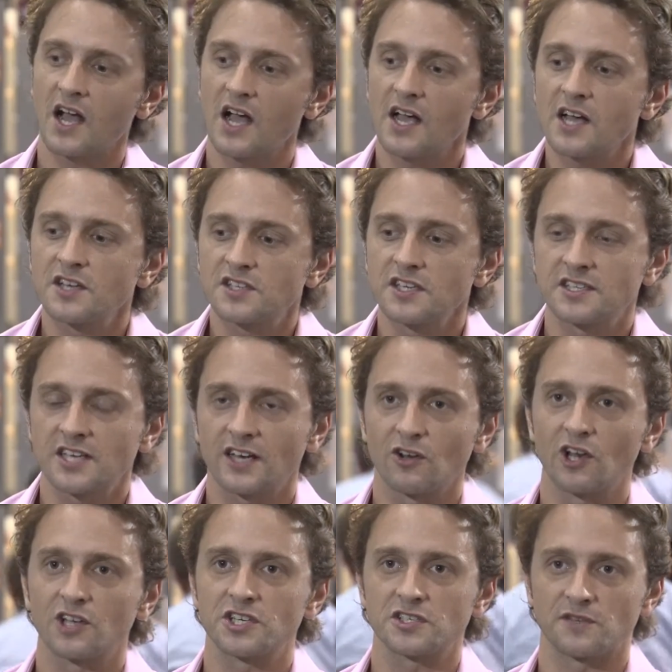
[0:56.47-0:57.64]
I, I, see
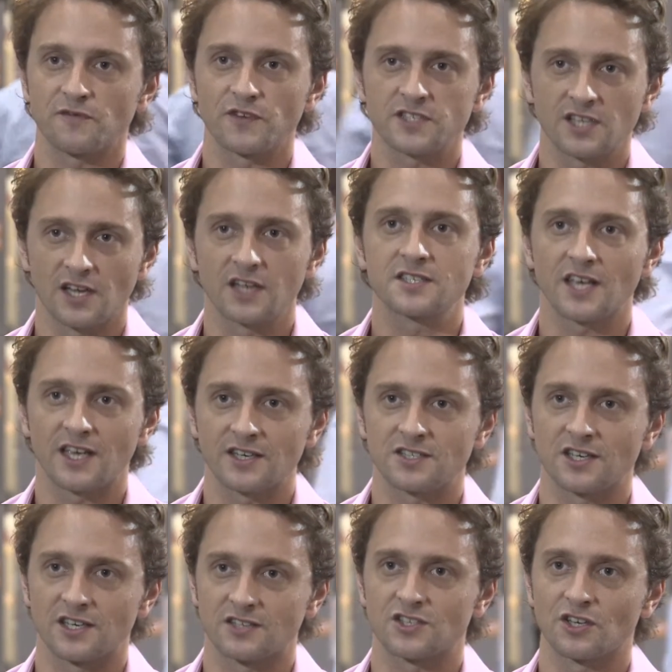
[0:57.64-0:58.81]
technology as a
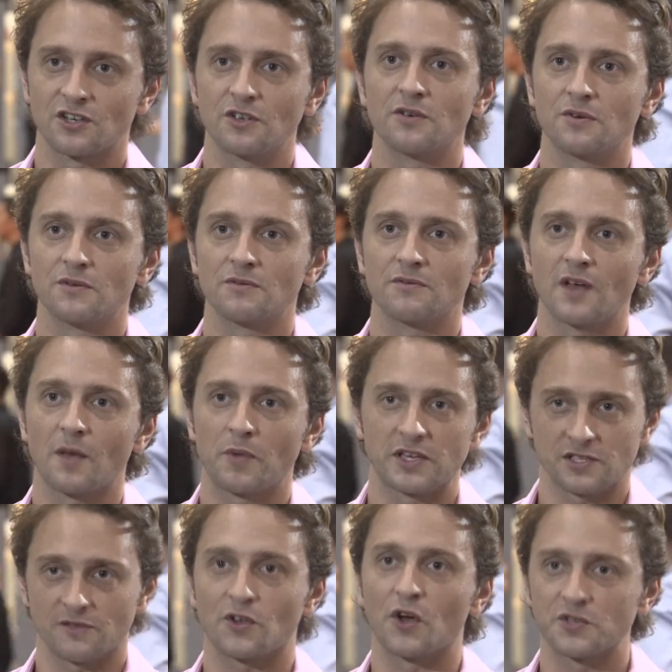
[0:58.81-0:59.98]
facilitator to a
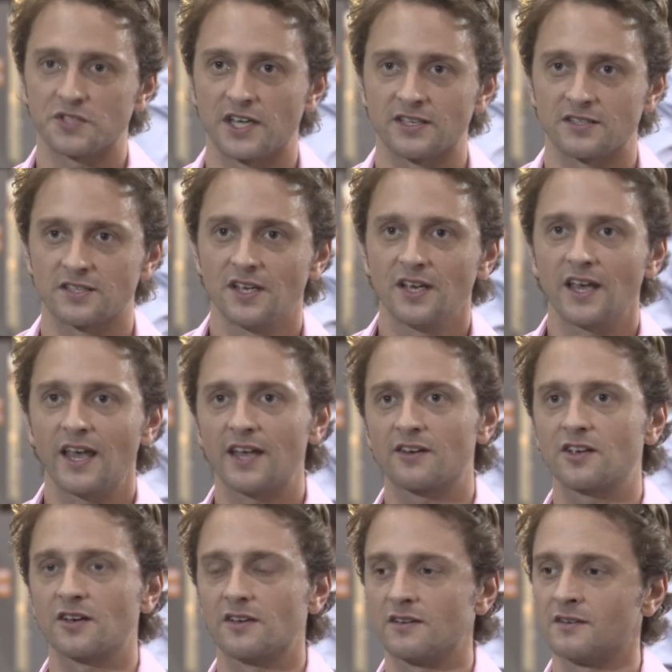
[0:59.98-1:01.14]
piece of content. It
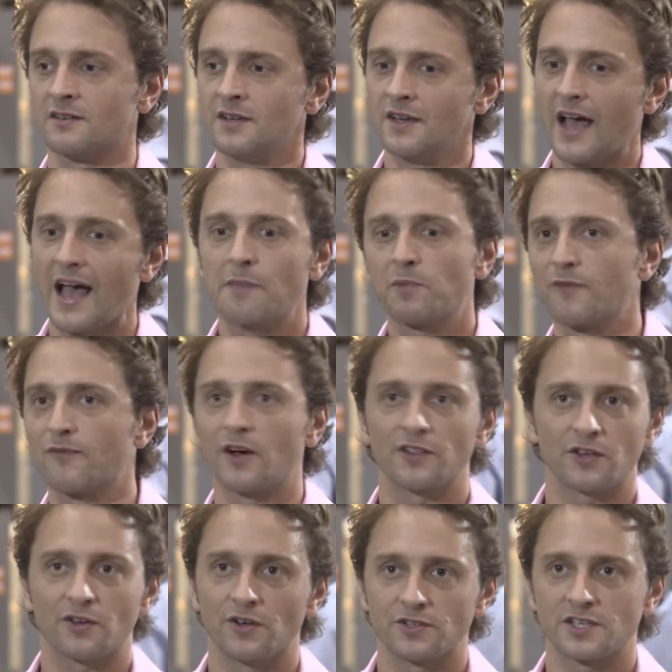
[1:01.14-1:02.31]
can amplify the
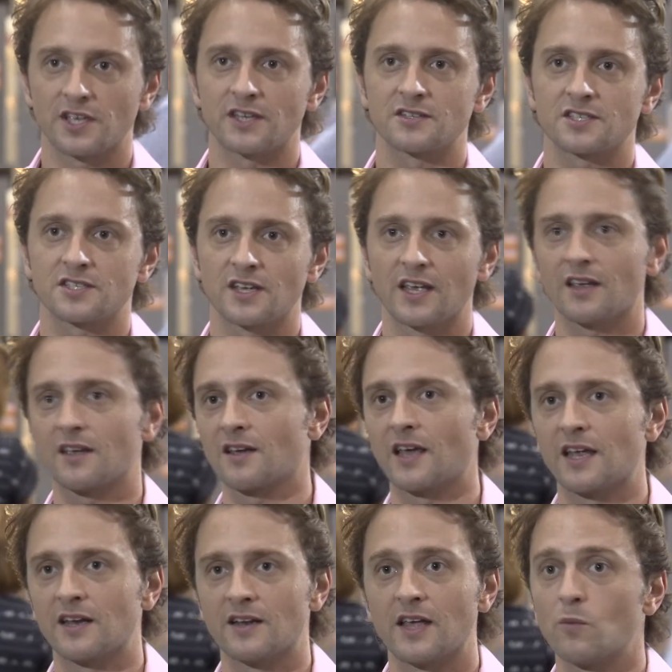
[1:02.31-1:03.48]
content
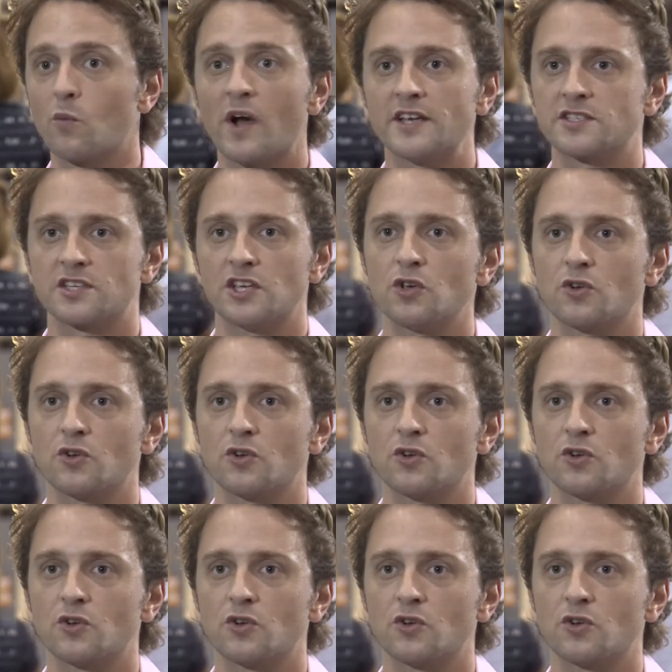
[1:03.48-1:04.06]
in, in ways that